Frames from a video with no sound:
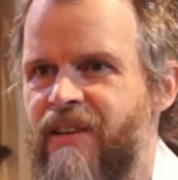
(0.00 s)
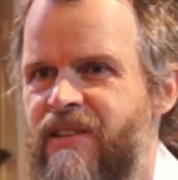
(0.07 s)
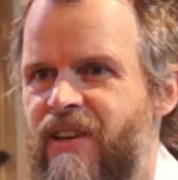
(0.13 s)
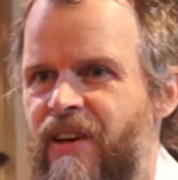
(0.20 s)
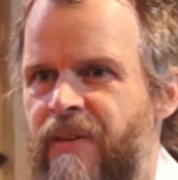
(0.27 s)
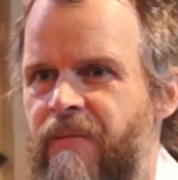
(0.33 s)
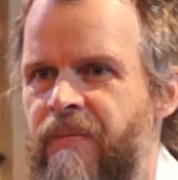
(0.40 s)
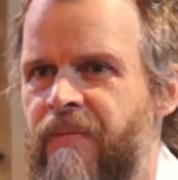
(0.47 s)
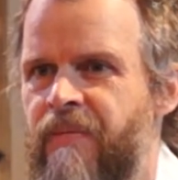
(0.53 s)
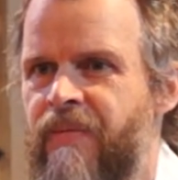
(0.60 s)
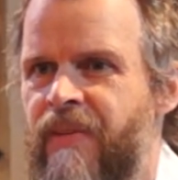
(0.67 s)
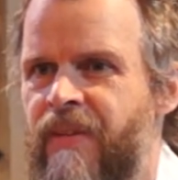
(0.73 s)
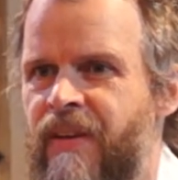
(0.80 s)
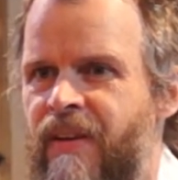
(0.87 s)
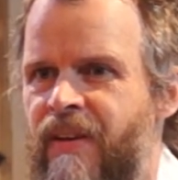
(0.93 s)
time.
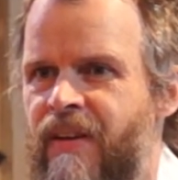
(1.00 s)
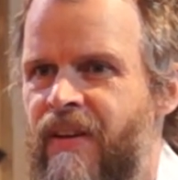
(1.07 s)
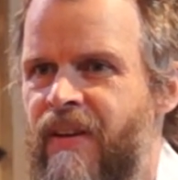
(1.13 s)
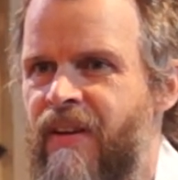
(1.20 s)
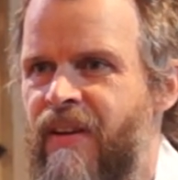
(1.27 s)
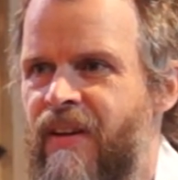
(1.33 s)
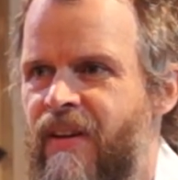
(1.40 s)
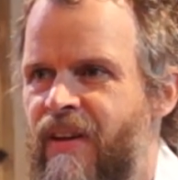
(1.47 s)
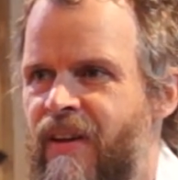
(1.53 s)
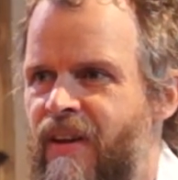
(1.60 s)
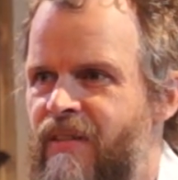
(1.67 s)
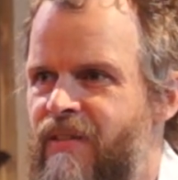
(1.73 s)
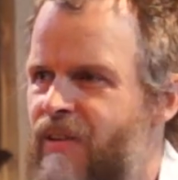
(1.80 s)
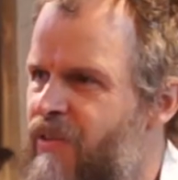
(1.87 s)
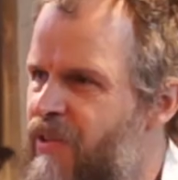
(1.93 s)

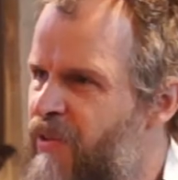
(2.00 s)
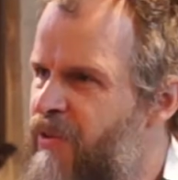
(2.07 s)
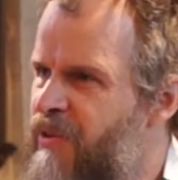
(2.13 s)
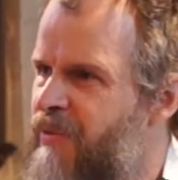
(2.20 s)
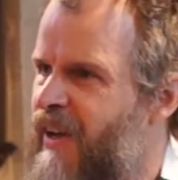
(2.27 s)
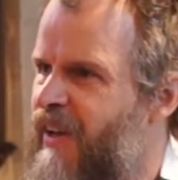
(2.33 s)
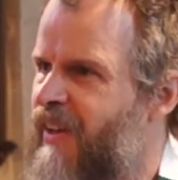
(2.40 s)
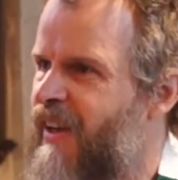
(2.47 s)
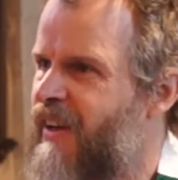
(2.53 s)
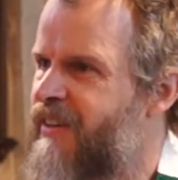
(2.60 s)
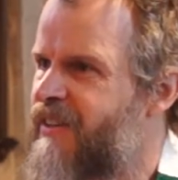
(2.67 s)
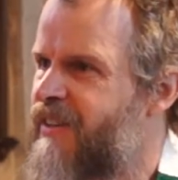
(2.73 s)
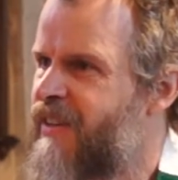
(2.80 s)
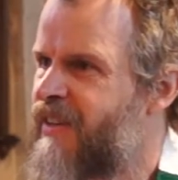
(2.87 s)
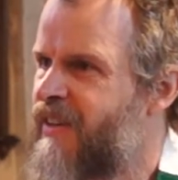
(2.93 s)
You ever thought about
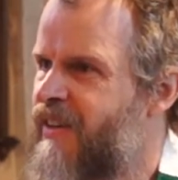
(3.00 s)
that?